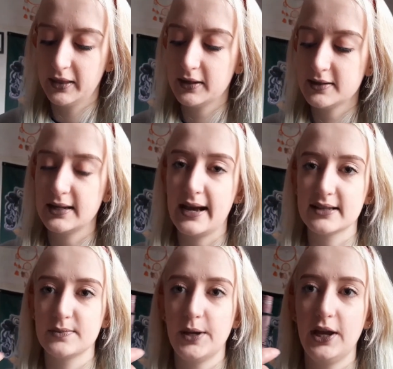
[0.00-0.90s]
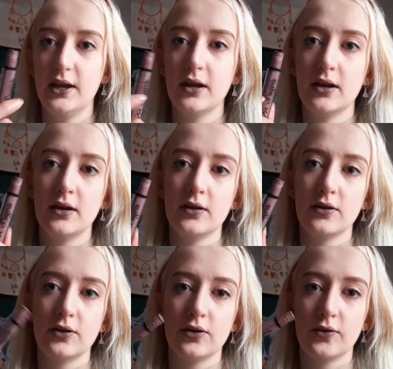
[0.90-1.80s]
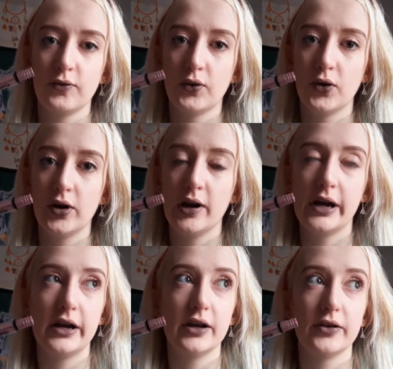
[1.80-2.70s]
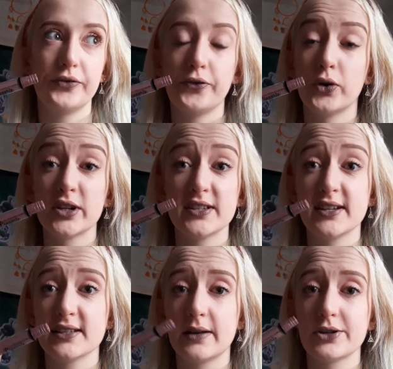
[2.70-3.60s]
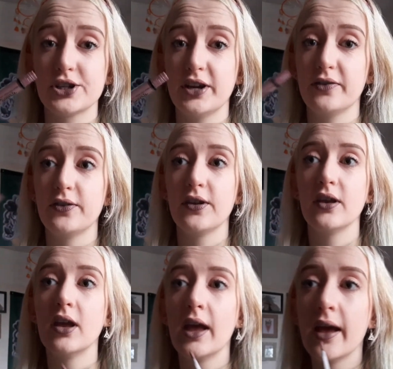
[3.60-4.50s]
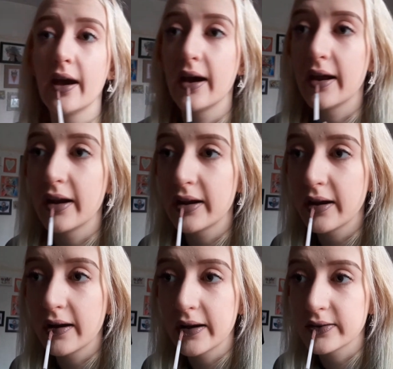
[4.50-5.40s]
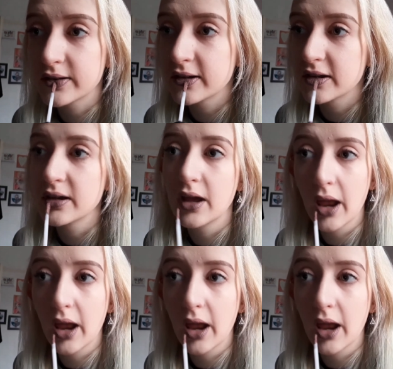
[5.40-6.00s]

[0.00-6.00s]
this lasts me for a 4 to 6 hour shift and I don't have to